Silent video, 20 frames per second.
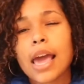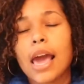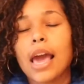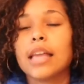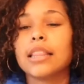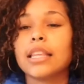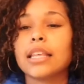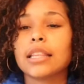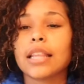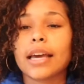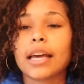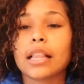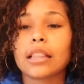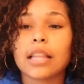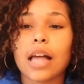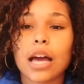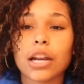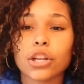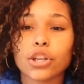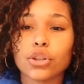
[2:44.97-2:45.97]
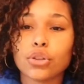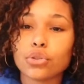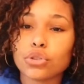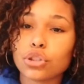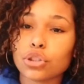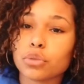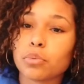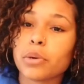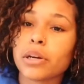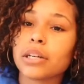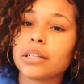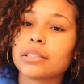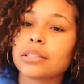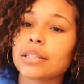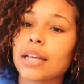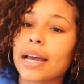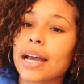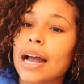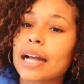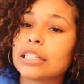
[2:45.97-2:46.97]
And then like a lot of
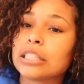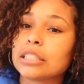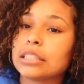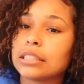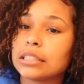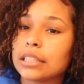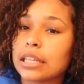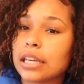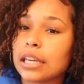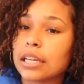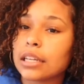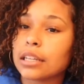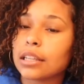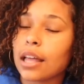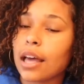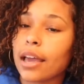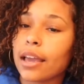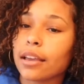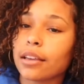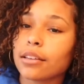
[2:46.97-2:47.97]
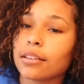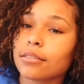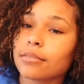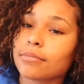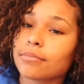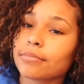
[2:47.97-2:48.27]
YouTubers, like I just seen like.